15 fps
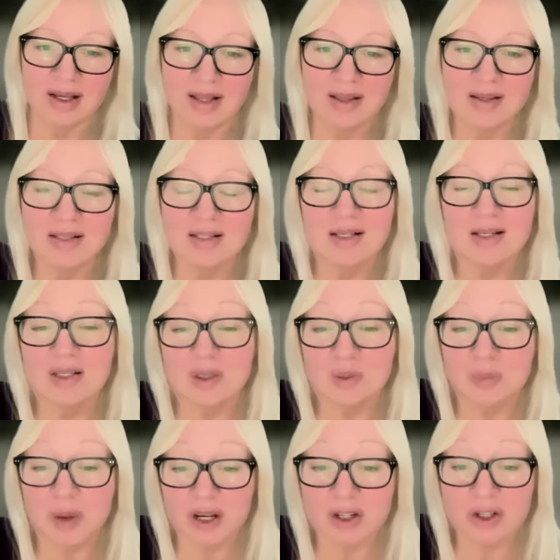This is
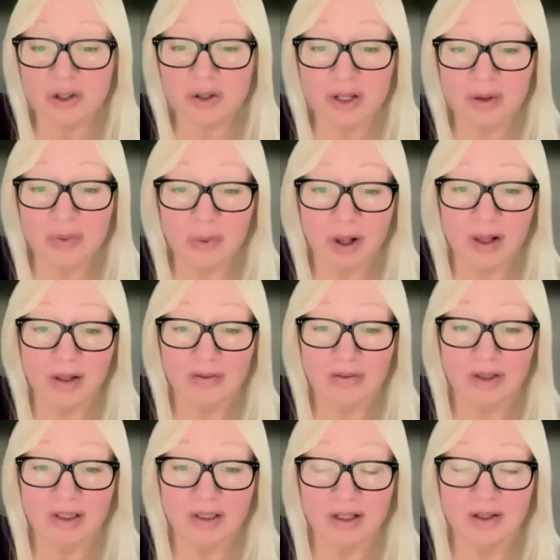especially
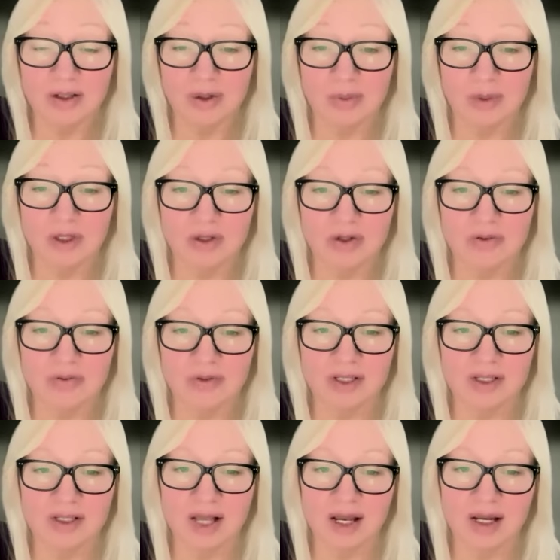relevant in human service
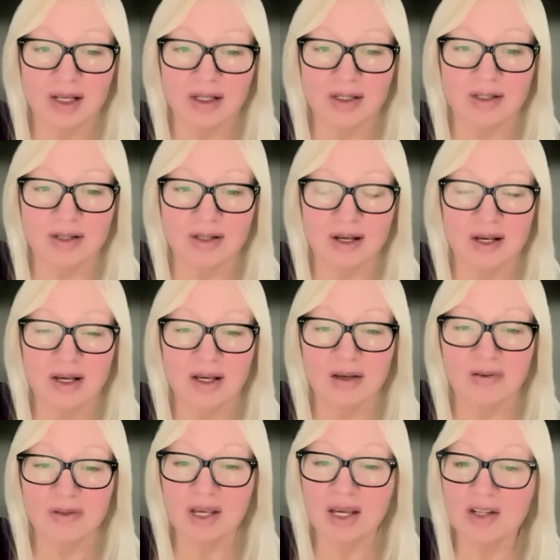settings.
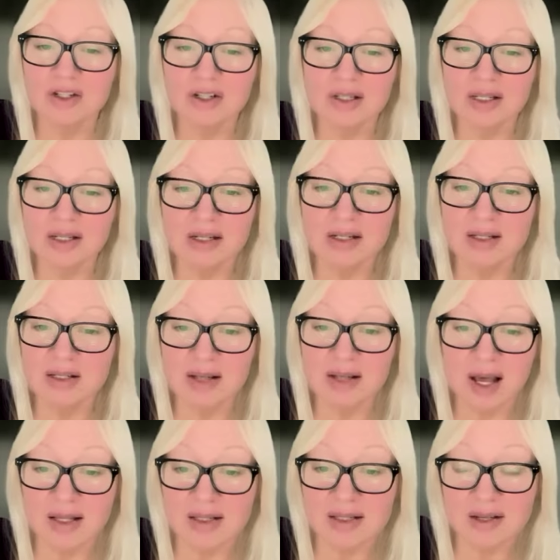If the agency does
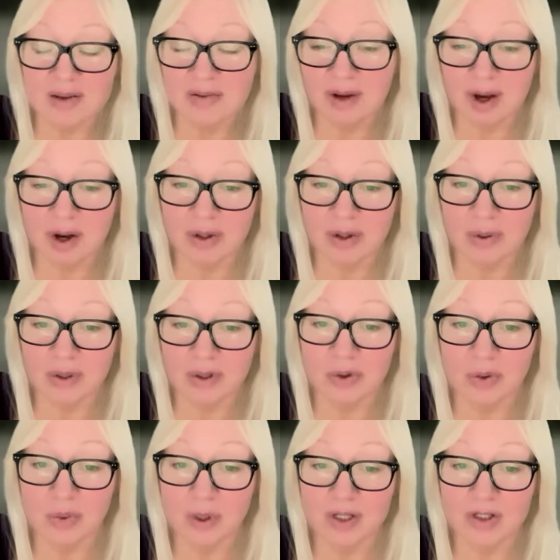not see value in your
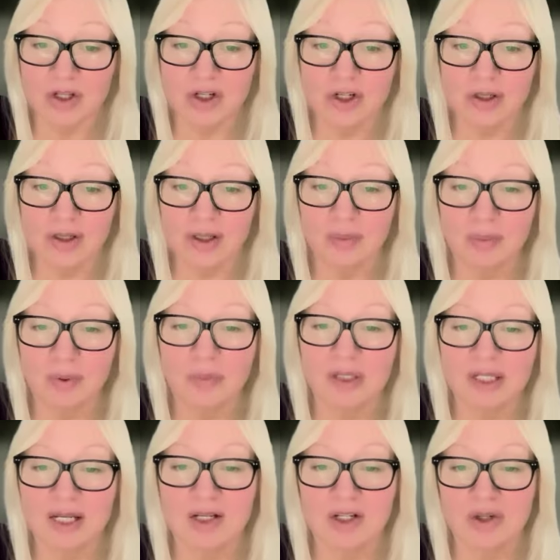question,
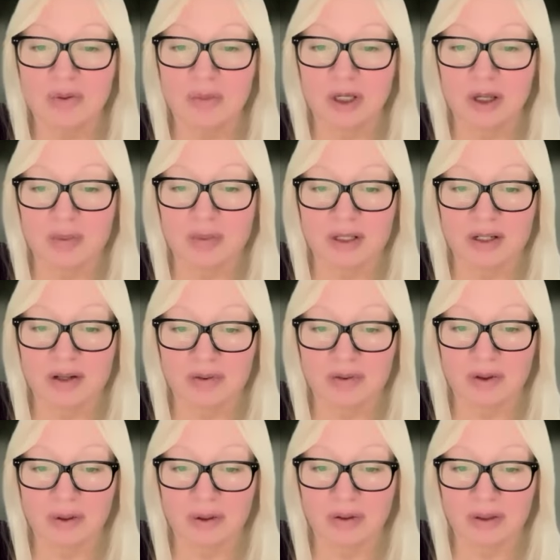implementation becomes
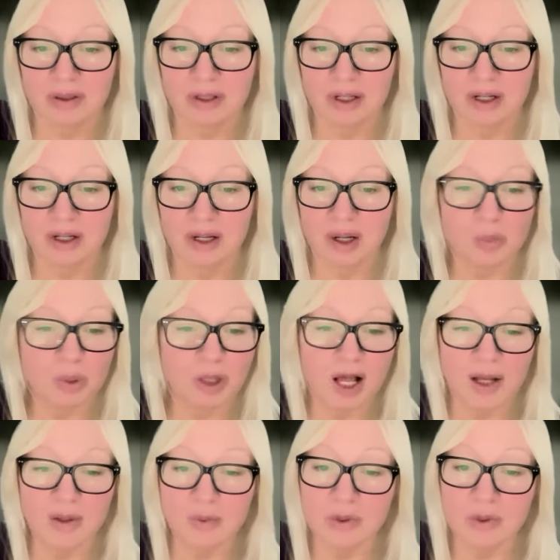difficult.
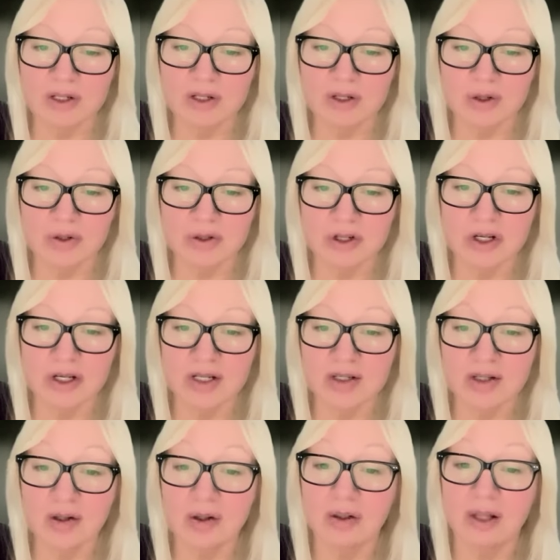Applied research is
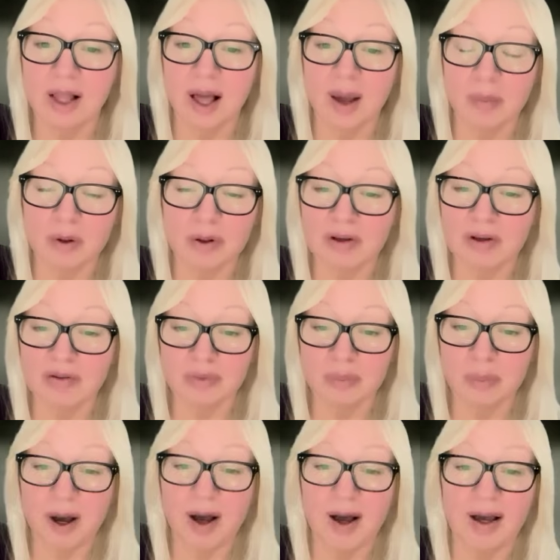collaborative
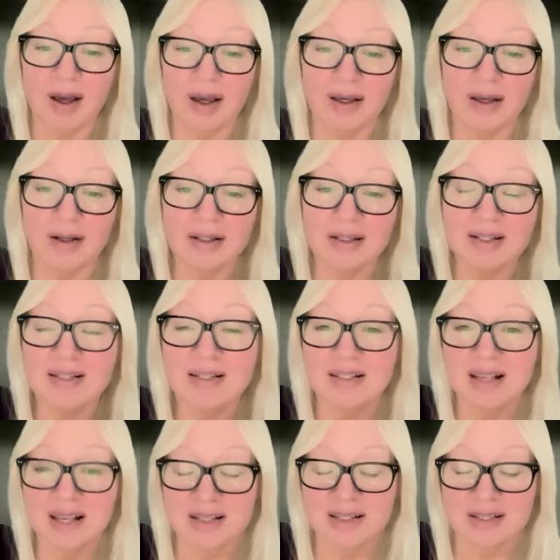by
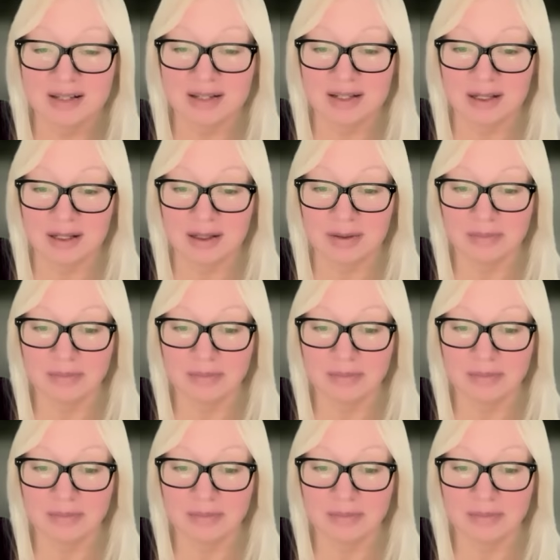necessity.